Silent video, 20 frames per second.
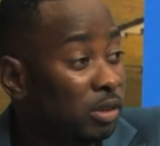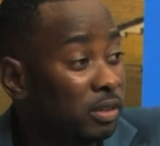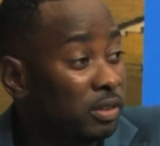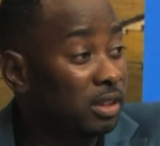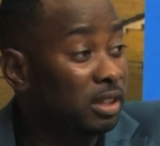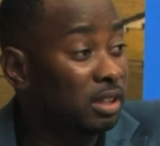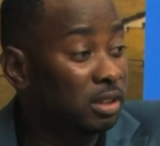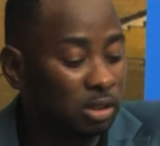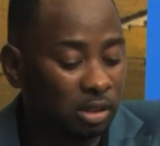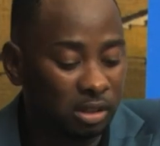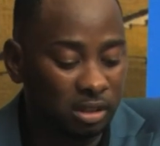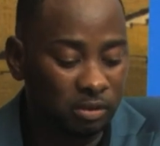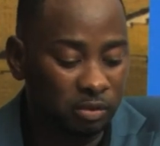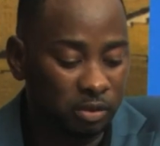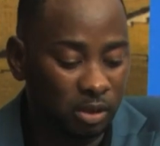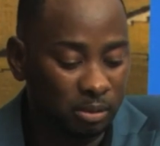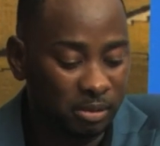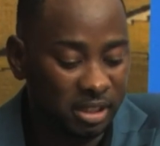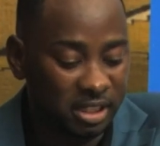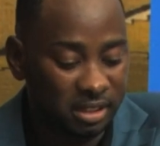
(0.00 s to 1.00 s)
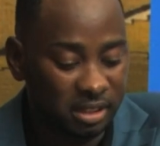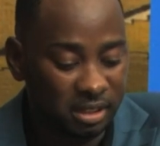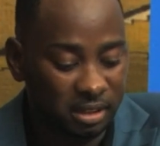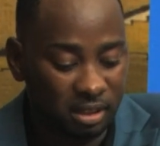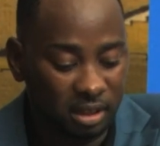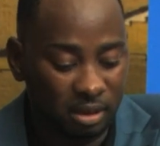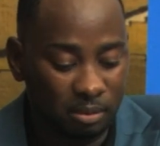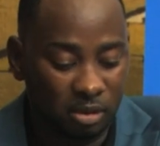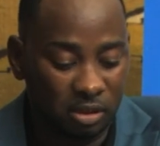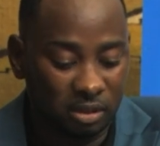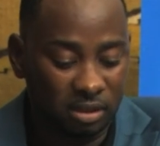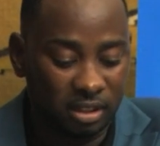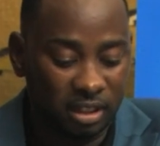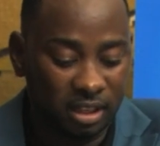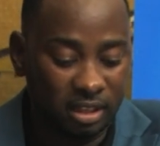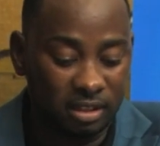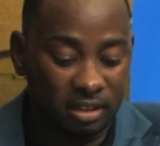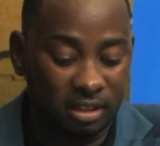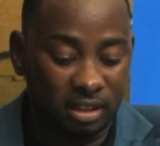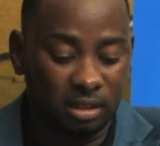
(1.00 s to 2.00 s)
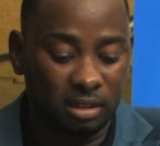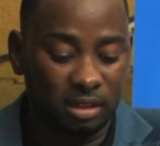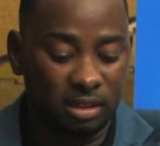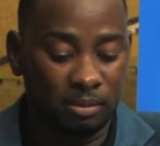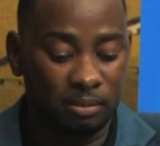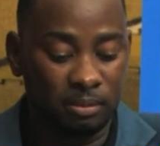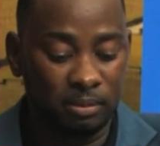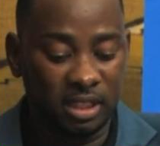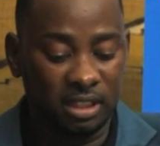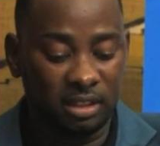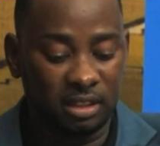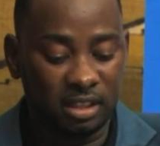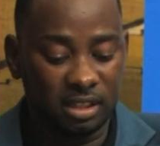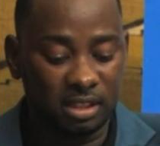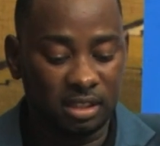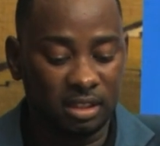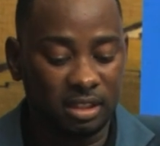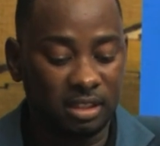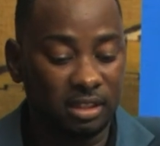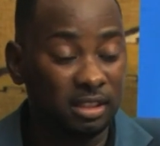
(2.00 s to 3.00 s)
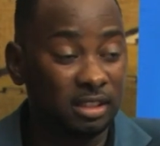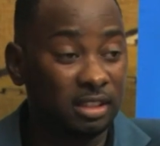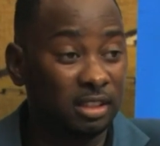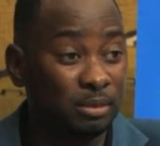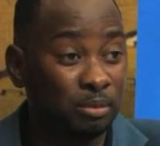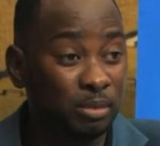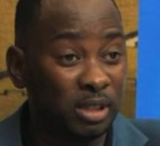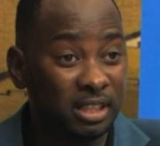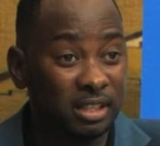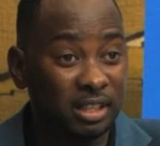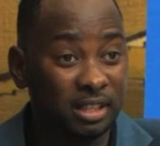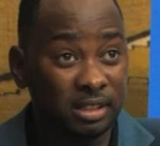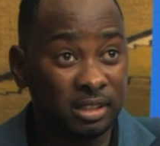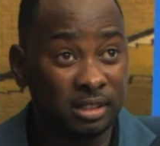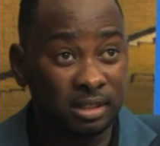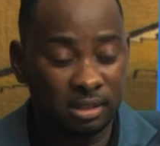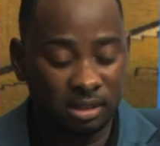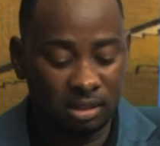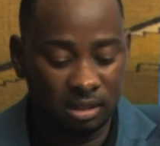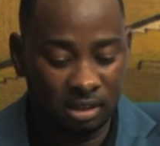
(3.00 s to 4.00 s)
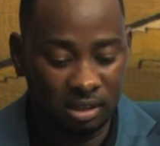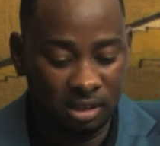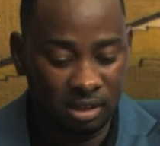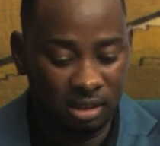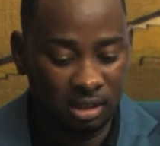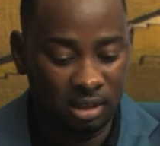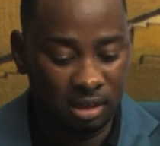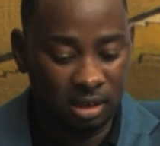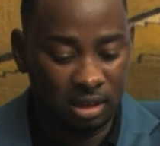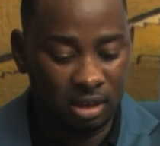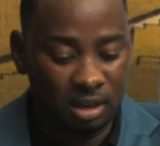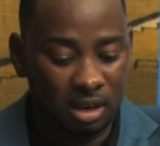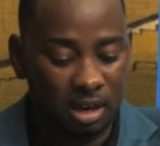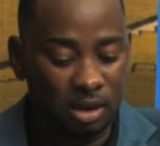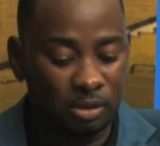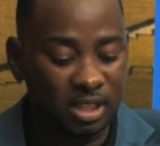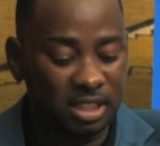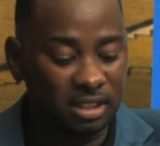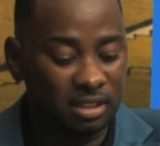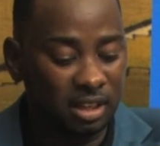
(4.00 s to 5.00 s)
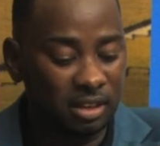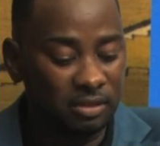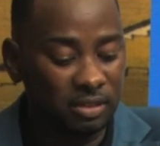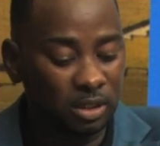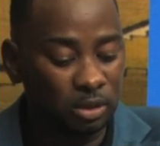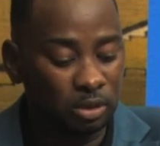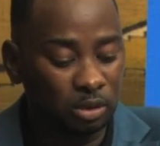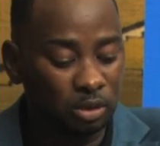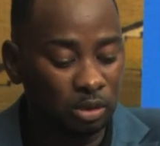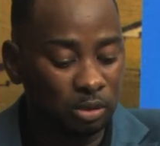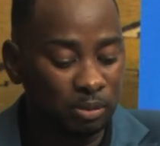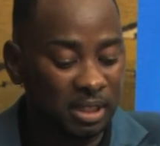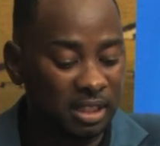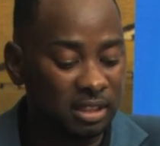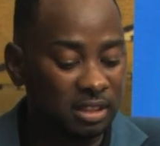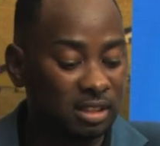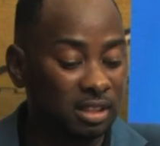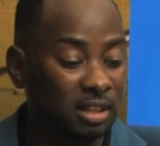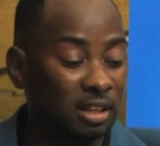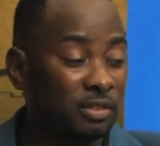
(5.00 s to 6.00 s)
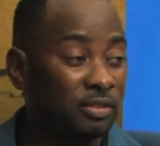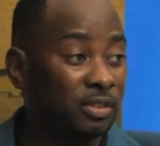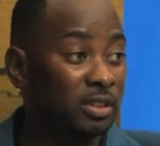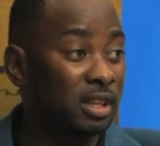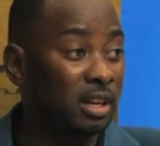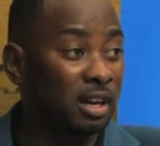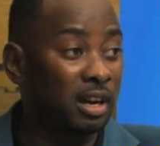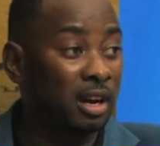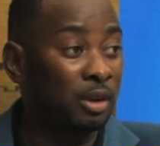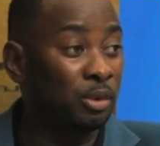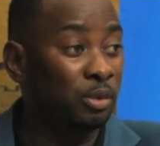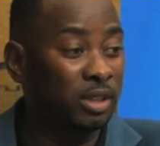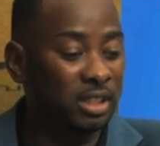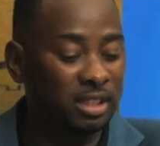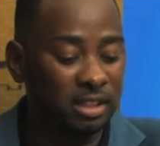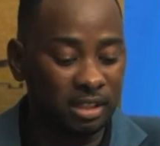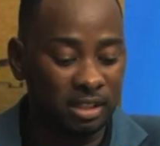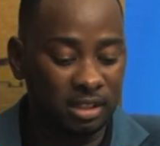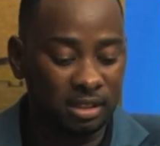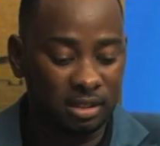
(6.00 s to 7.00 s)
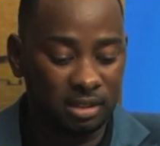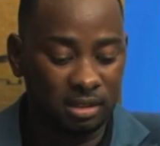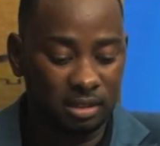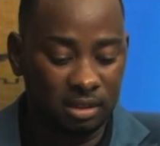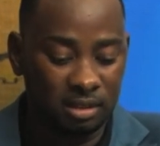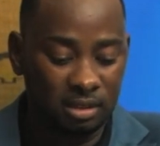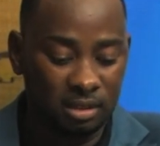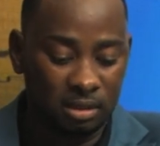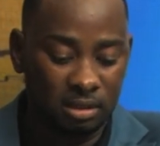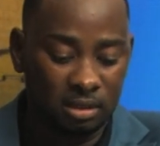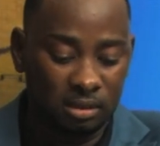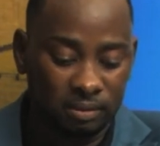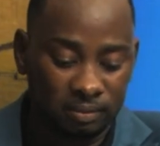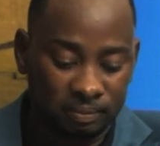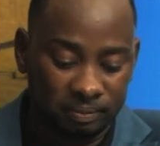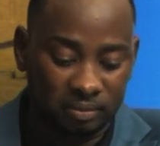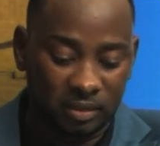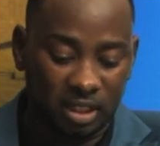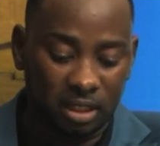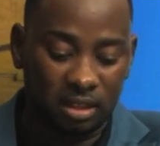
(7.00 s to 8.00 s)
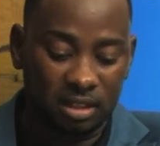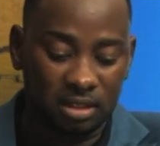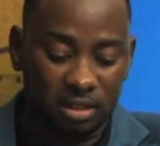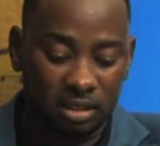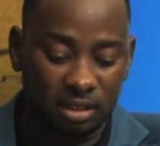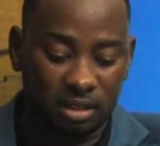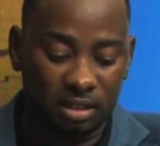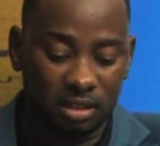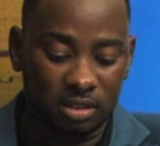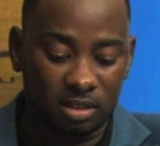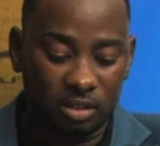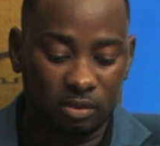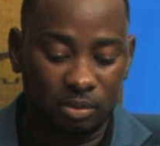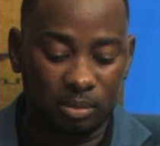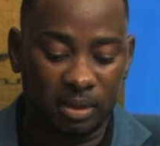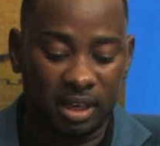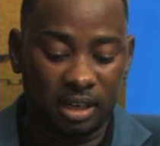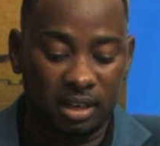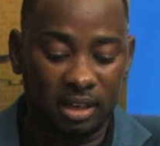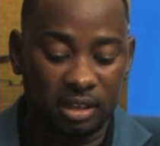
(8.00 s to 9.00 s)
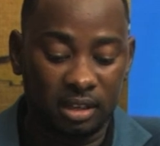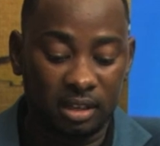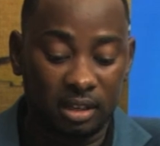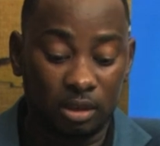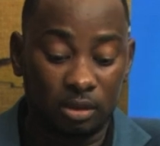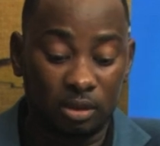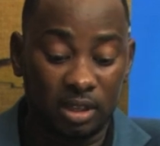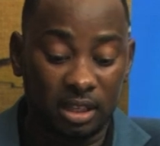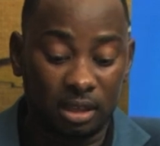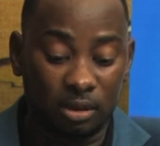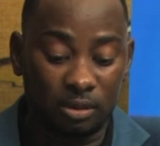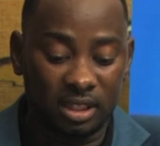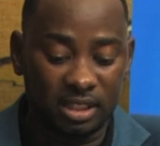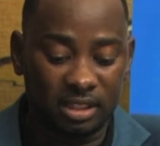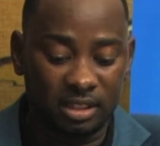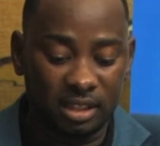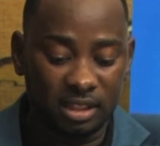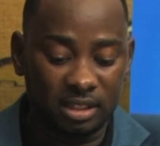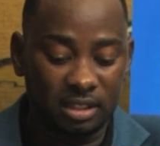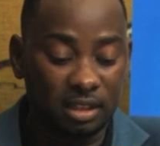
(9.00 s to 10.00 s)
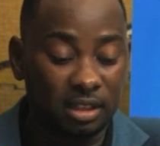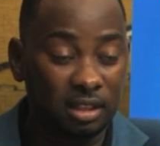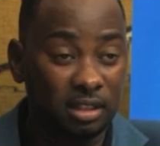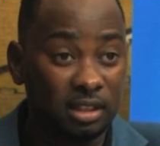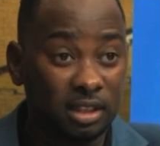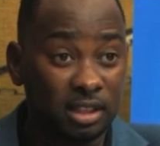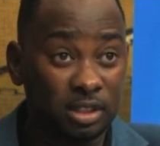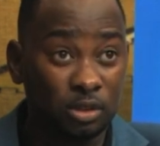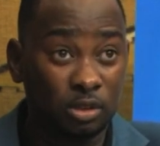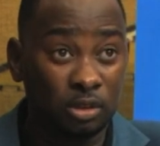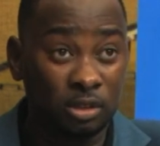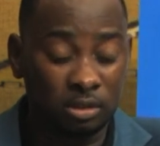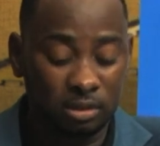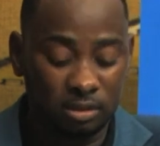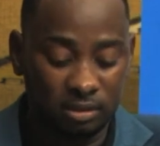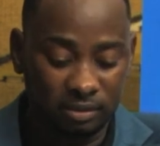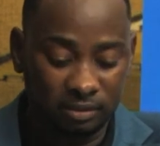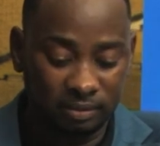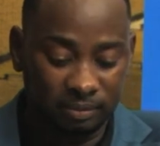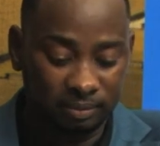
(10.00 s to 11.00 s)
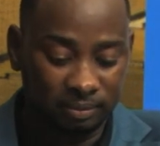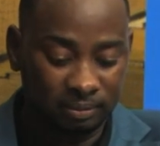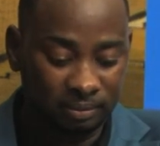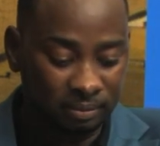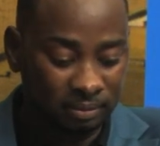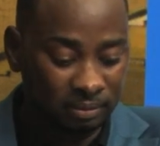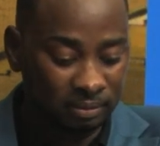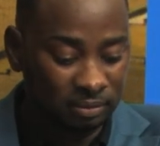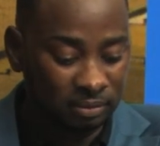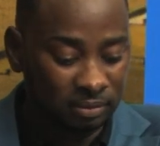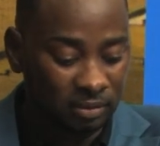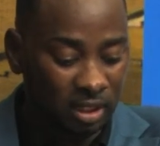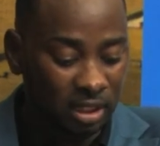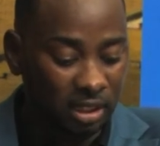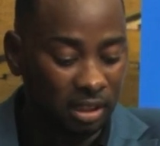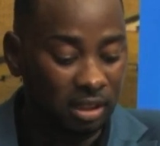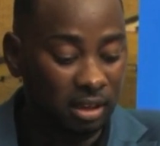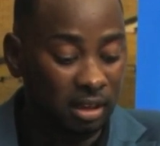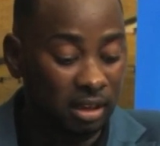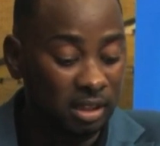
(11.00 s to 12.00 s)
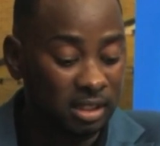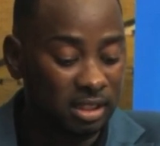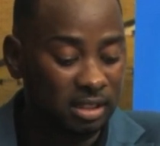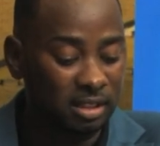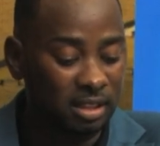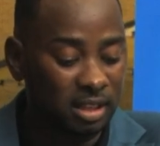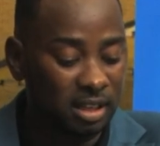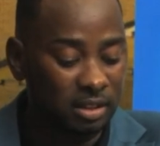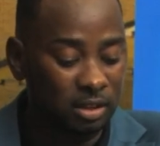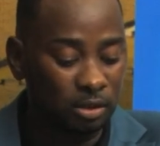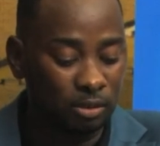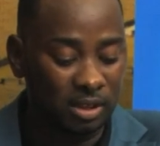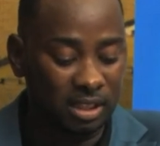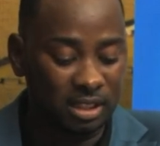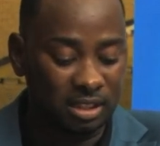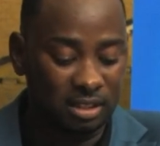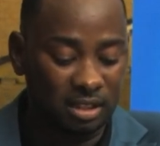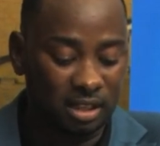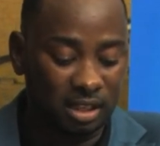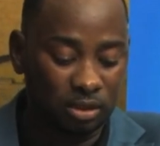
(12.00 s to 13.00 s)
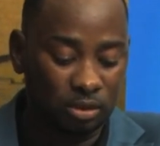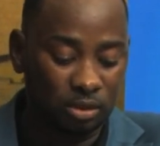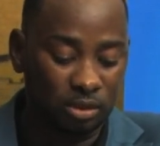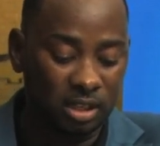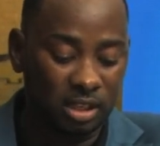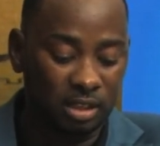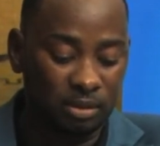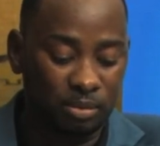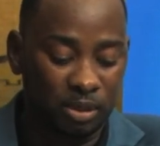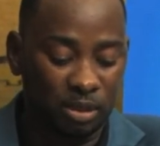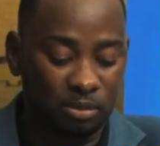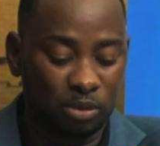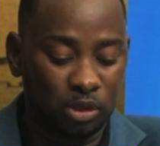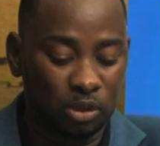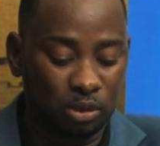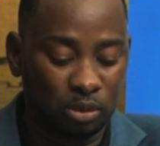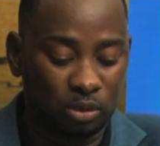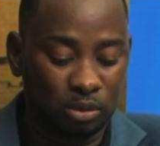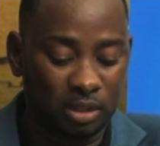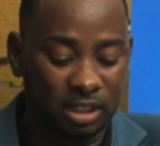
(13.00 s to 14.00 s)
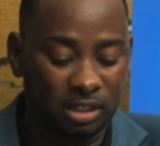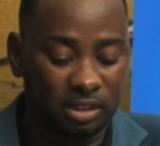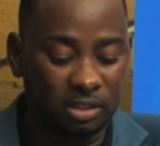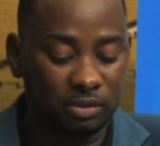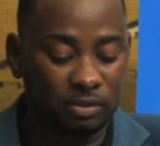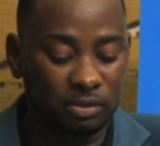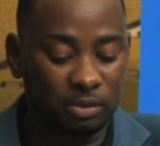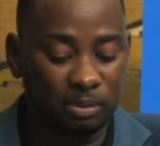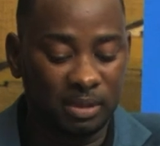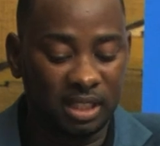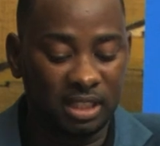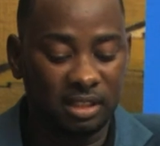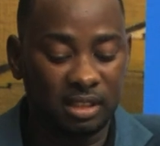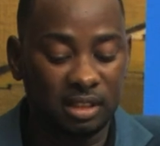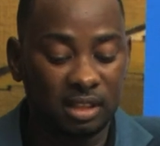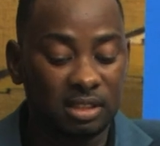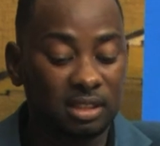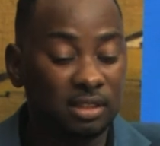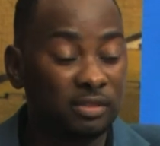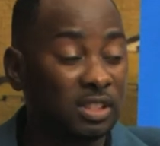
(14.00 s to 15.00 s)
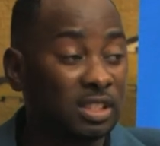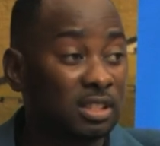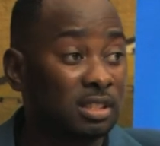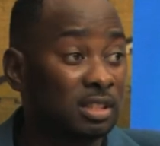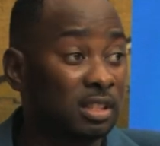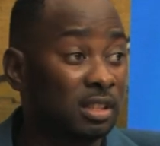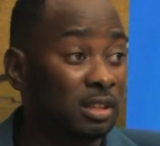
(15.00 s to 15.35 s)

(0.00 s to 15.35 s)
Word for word: Dr. Shapumba says the free medical checkups will be a year long free medical support program for the Walvis Bay community and it will be rolled out to other towns. It aims to increase awareness about various health threats among disadvantaged communities.